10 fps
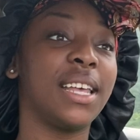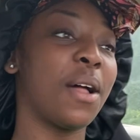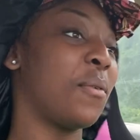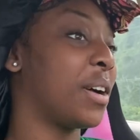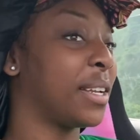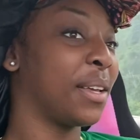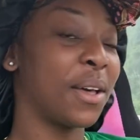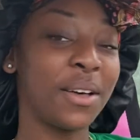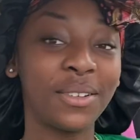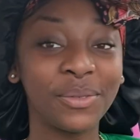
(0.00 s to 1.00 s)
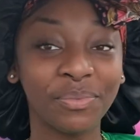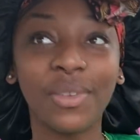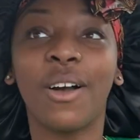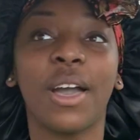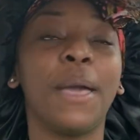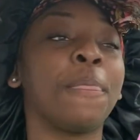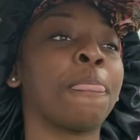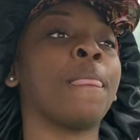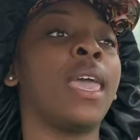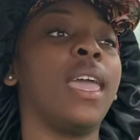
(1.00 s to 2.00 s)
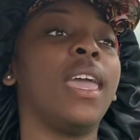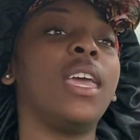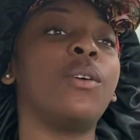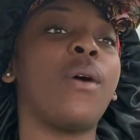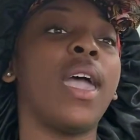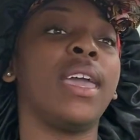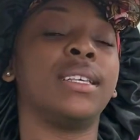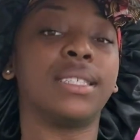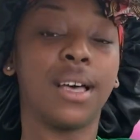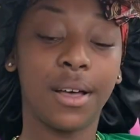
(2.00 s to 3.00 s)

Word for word: wanna go. Okay, anyways,